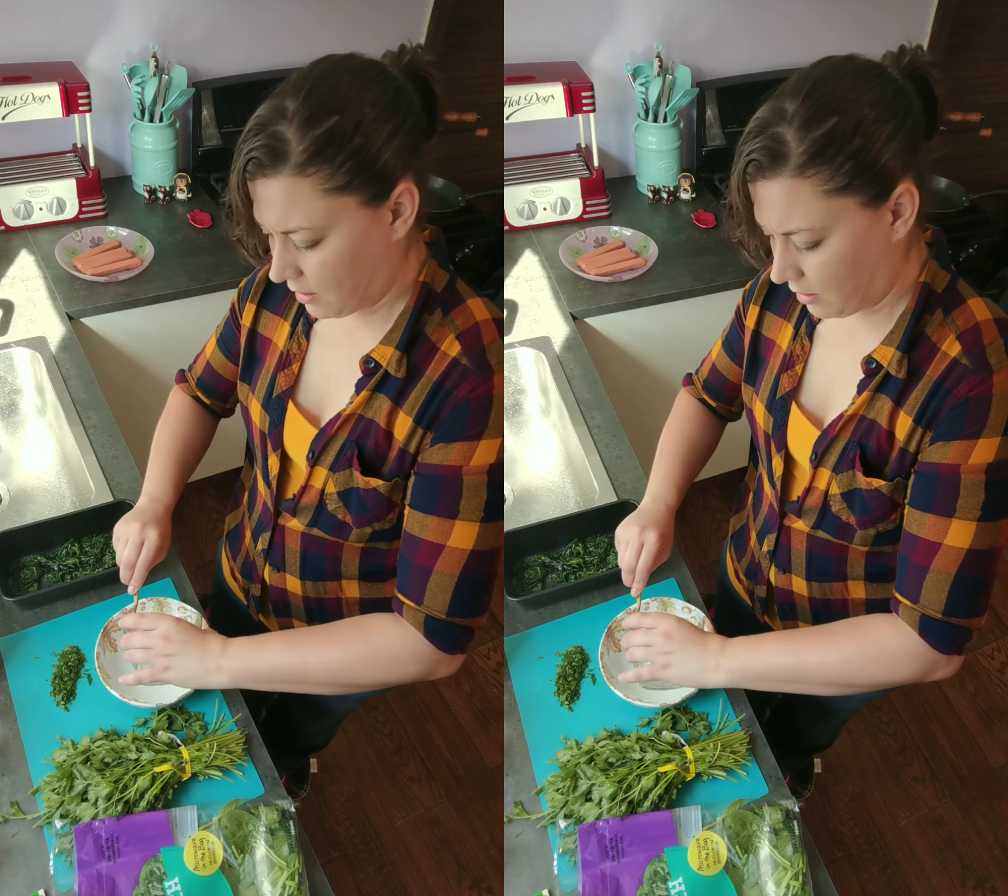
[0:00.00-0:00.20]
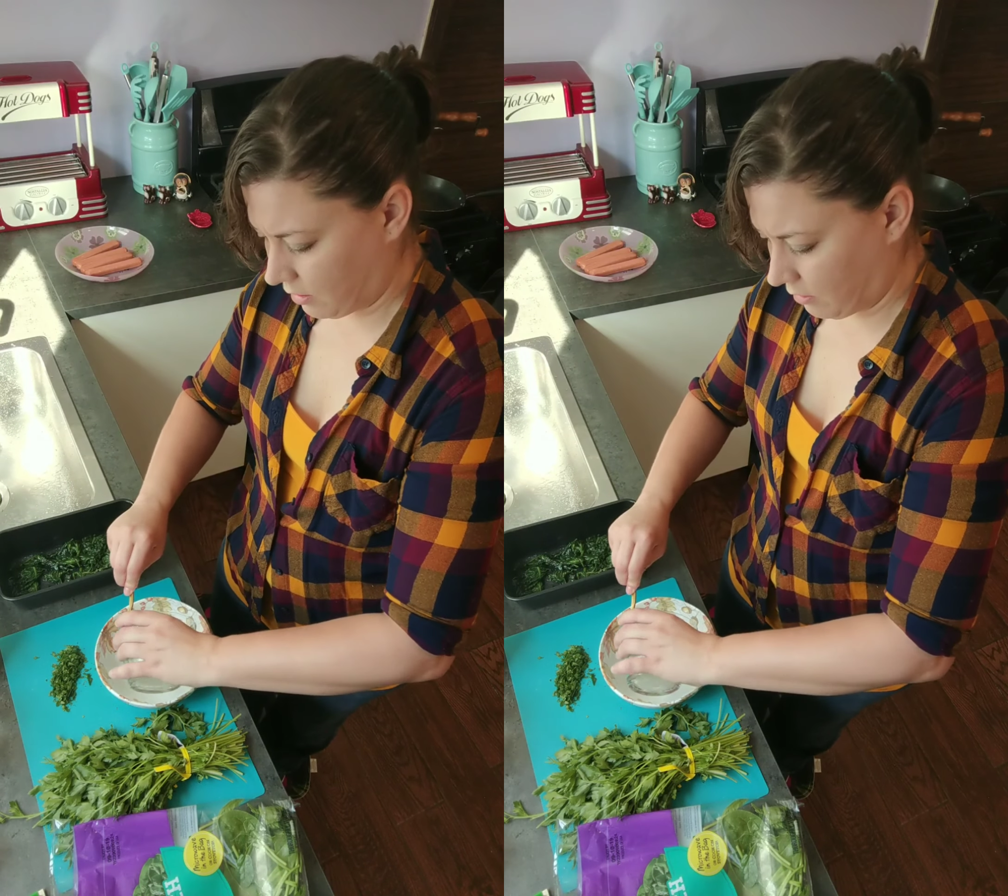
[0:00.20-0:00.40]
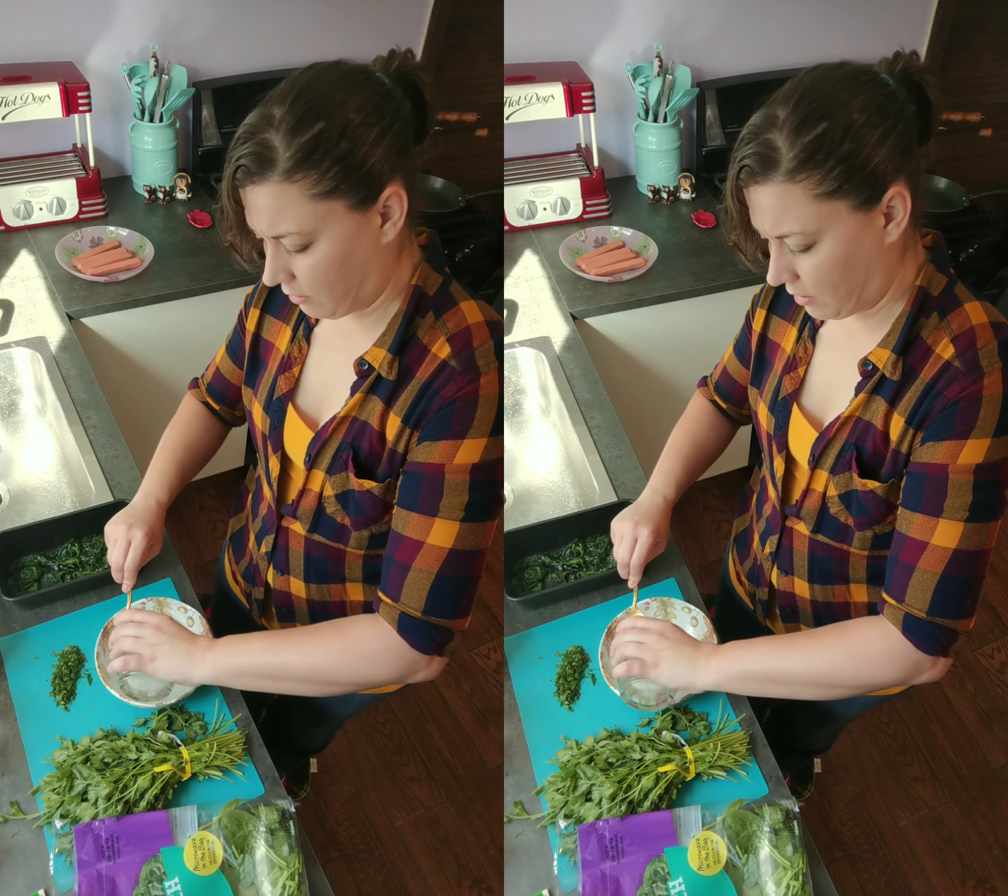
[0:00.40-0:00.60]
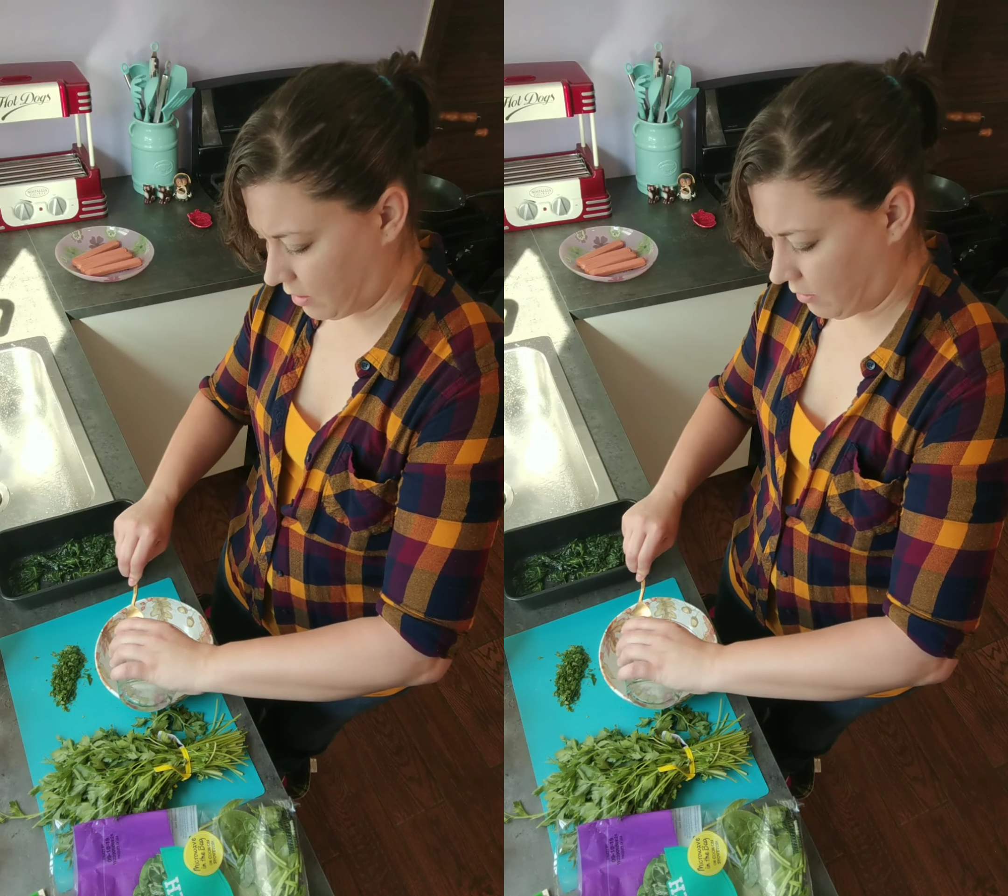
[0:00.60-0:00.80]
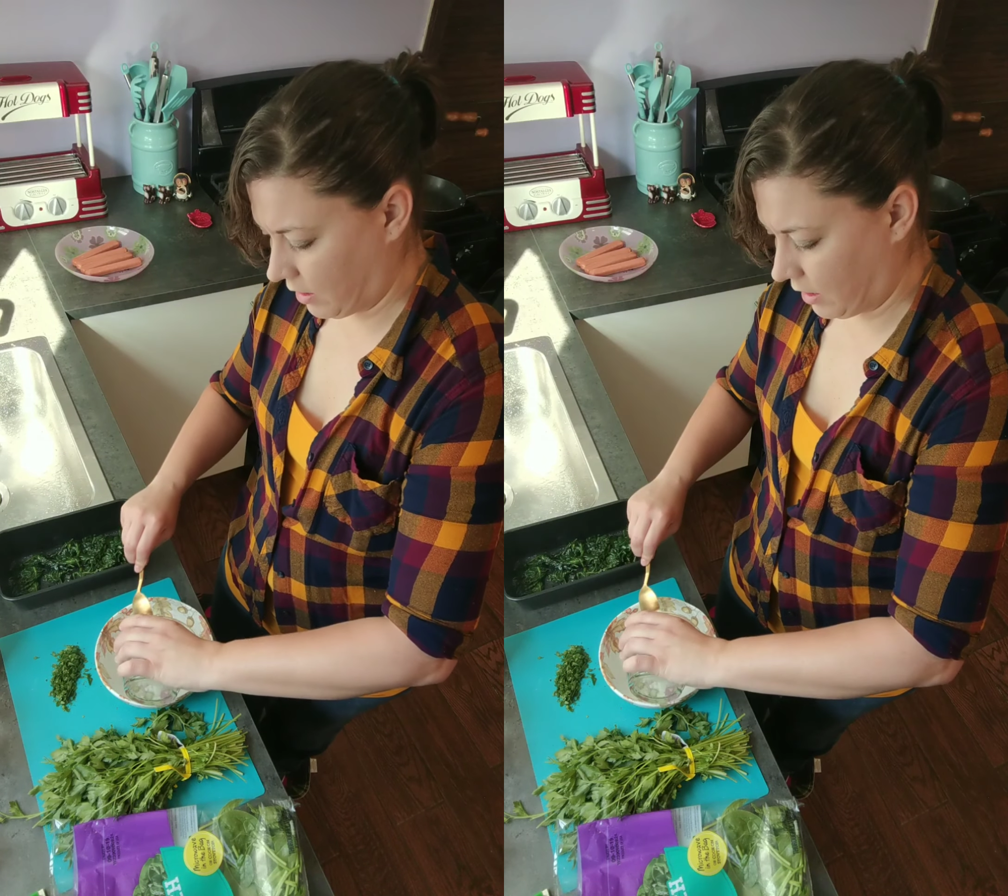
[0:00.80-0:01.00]
So
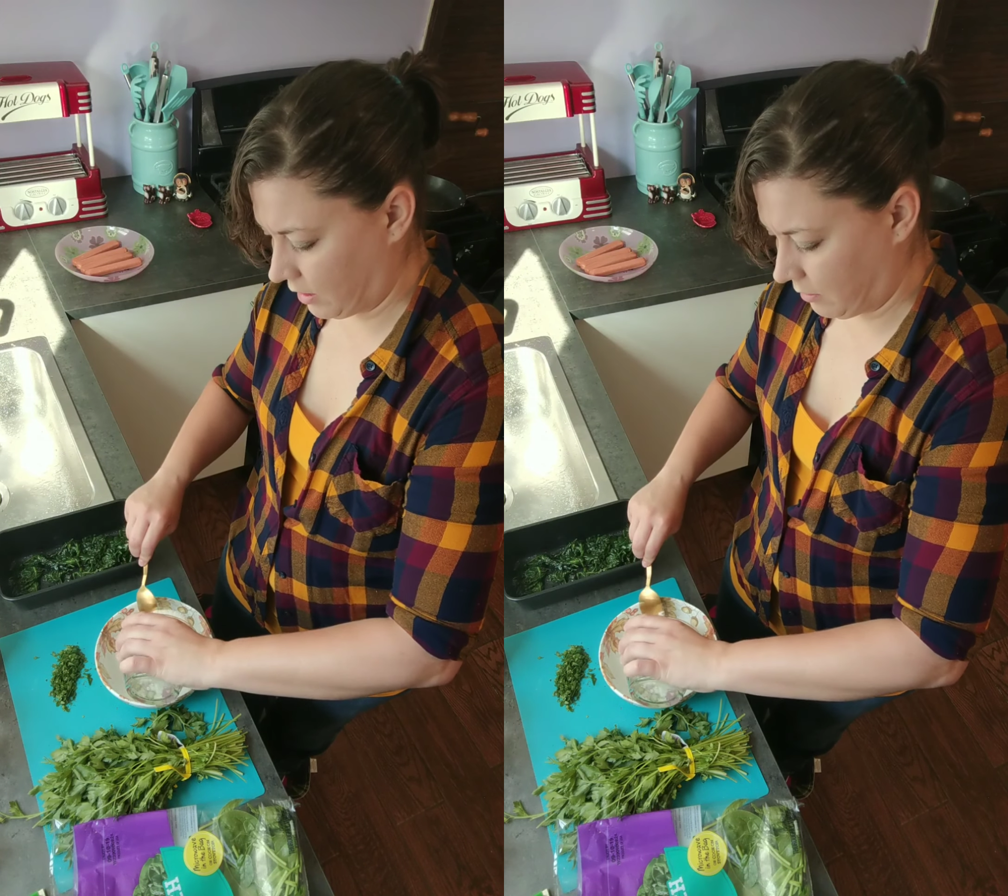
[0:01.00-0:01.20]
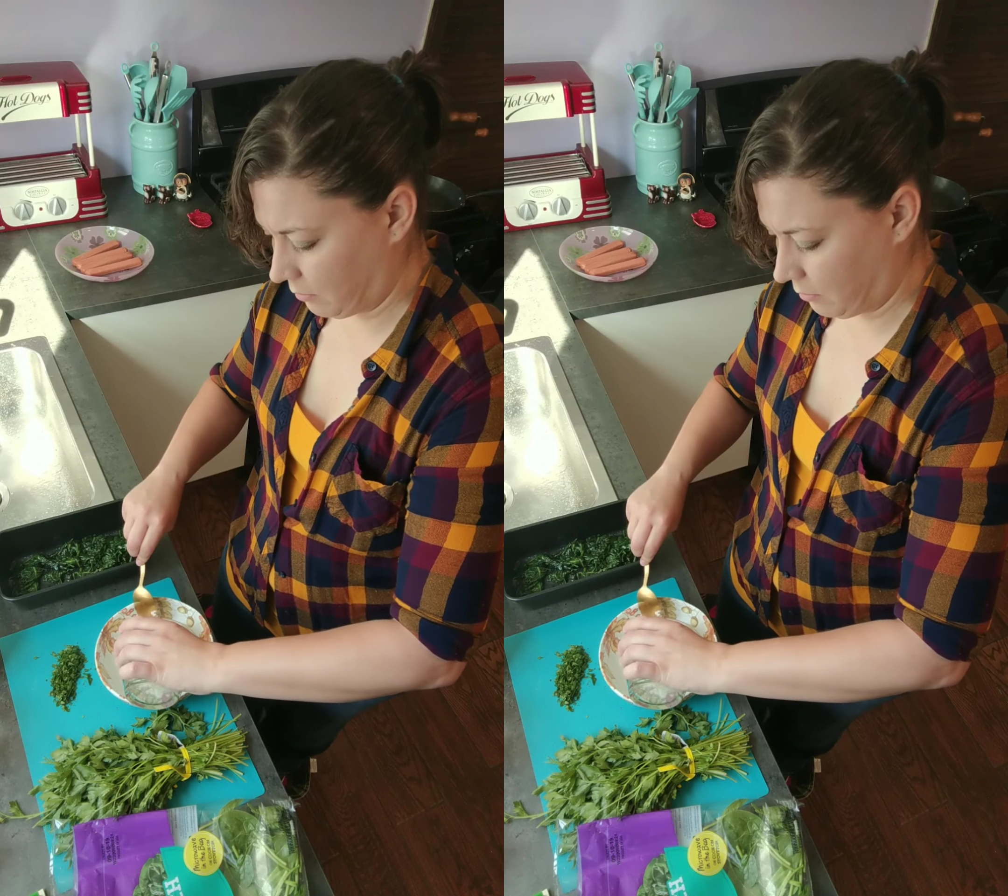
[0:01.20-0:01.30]
let's go ahead